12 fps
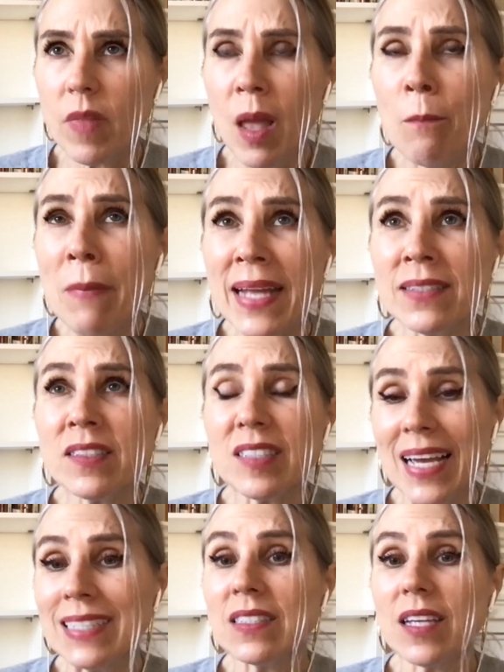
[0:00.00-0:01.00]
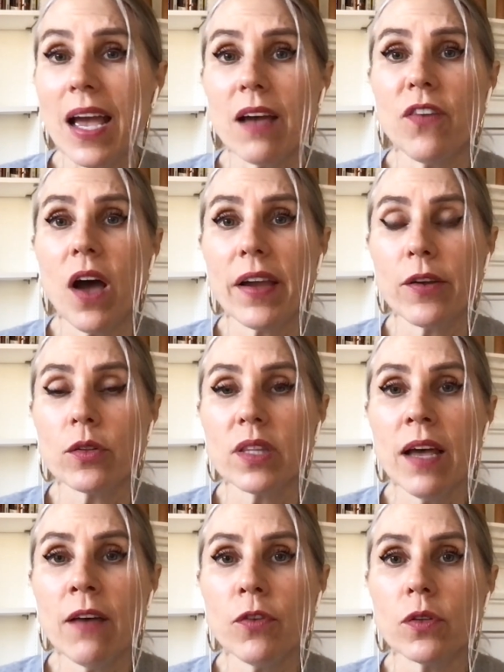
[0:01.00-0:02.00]
men tend to have higher
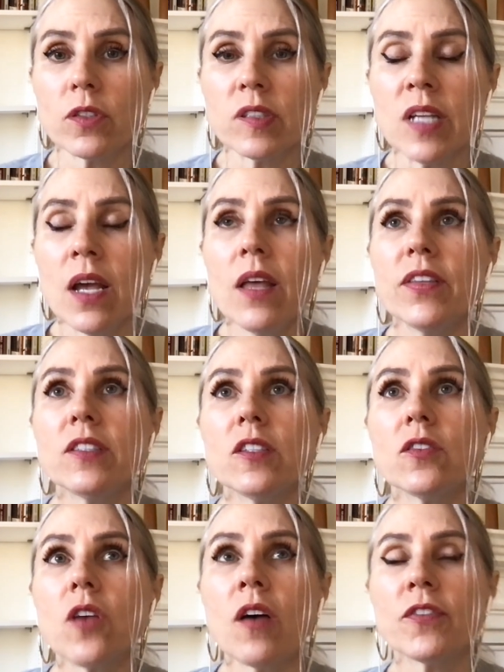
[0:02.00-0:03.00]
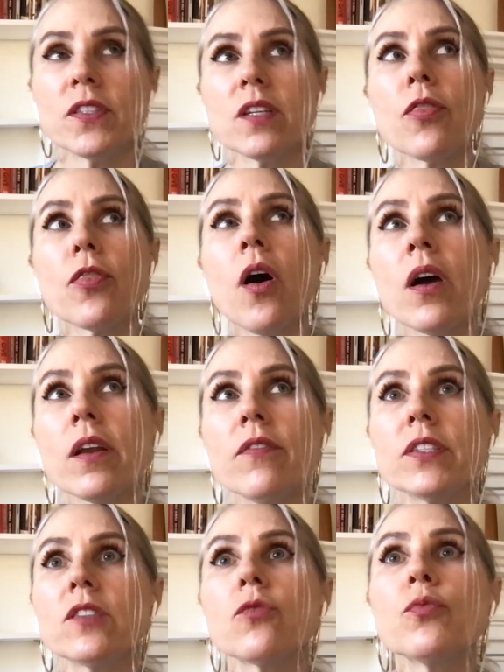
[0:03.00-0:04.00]
levels. This is often thought of
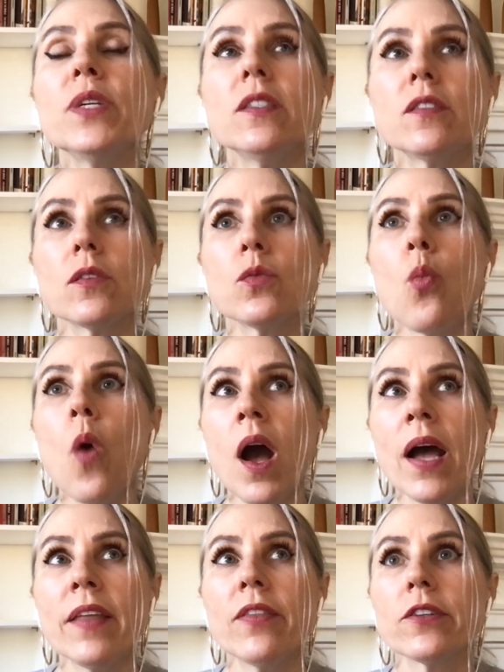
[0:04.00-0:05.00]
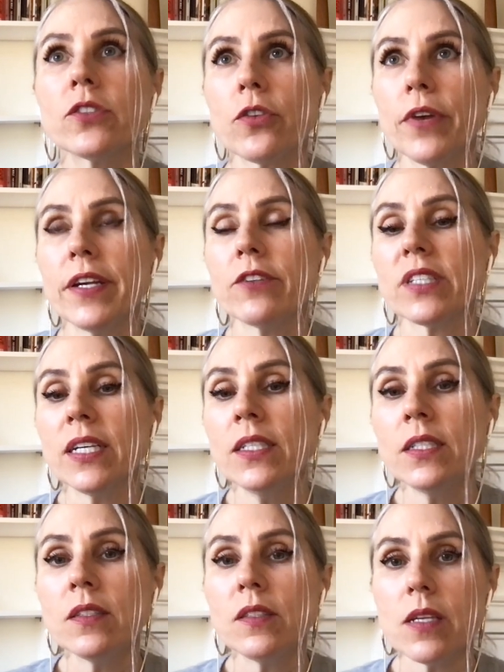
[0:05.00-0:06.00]
as a reason why there's greater
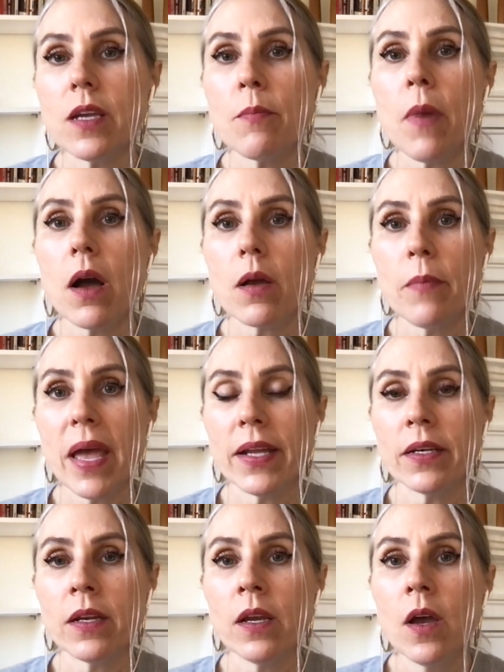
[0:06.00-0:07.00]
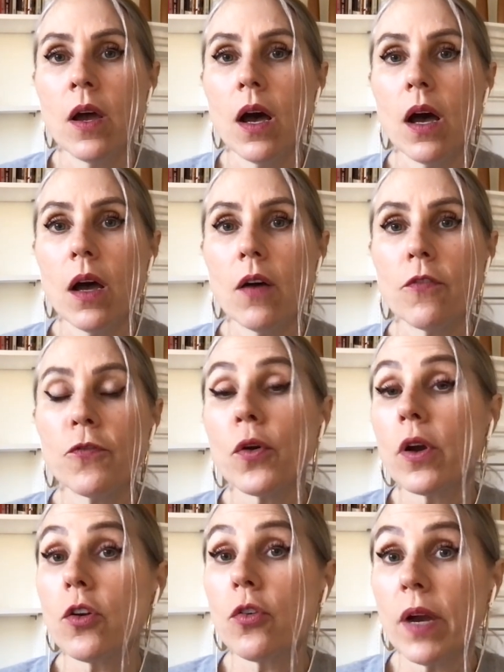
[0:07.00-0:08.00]
tendency among men
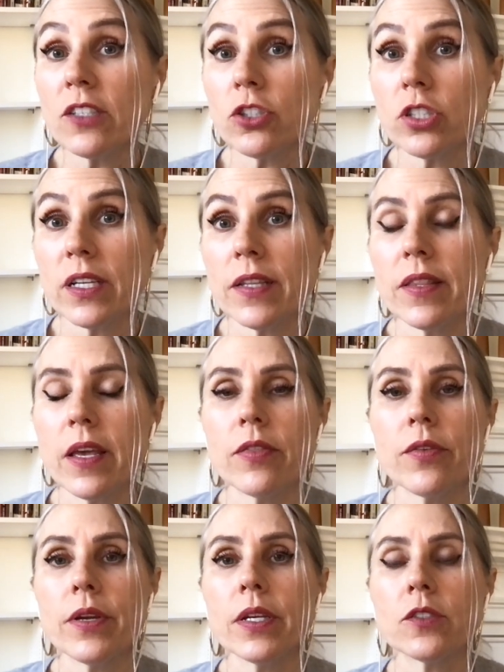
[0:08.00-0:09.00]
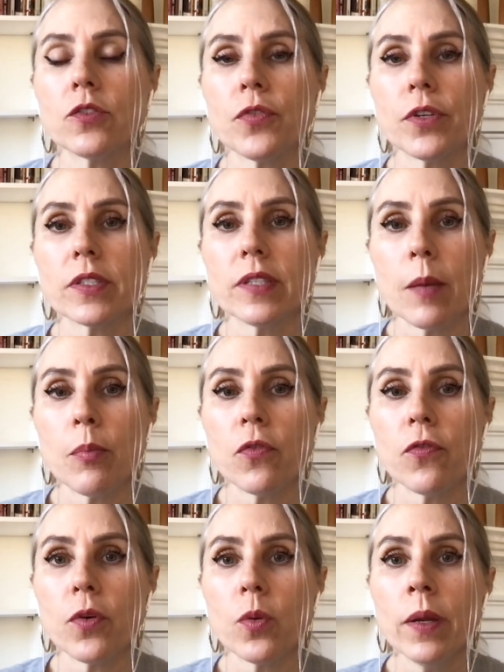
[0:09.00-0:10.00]
for aggression than there is, for example,
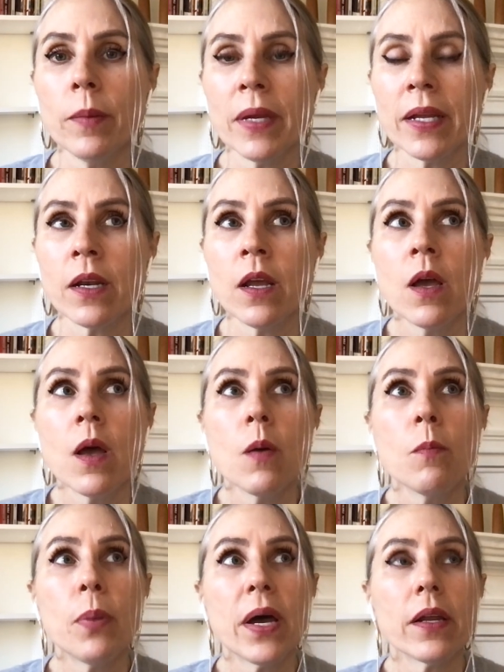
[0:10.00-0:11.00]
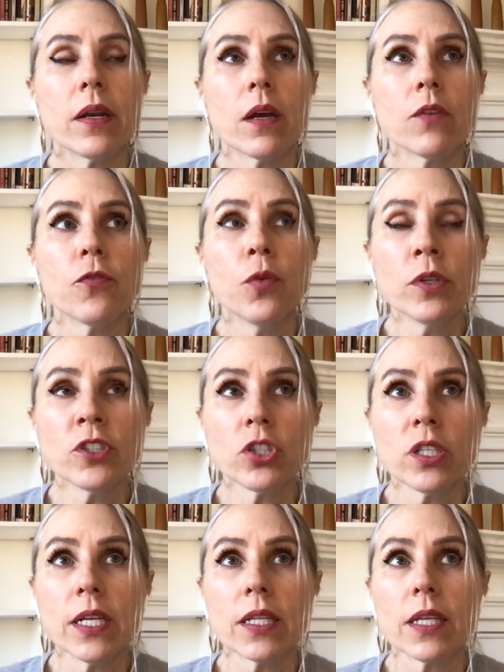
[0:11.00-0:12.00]
for women. But
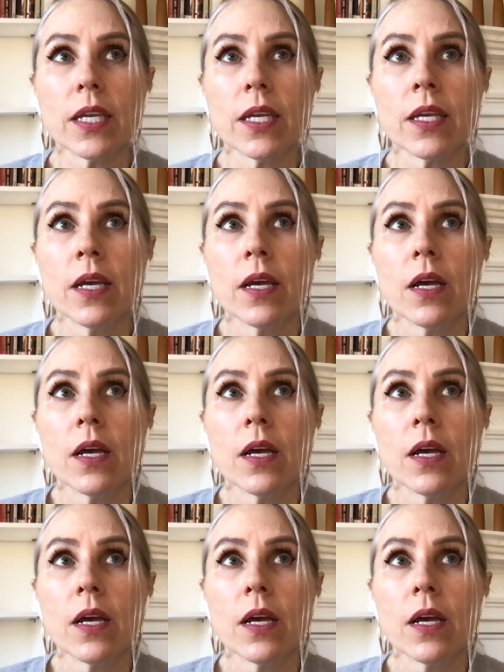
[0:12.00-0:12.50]
unfortunately,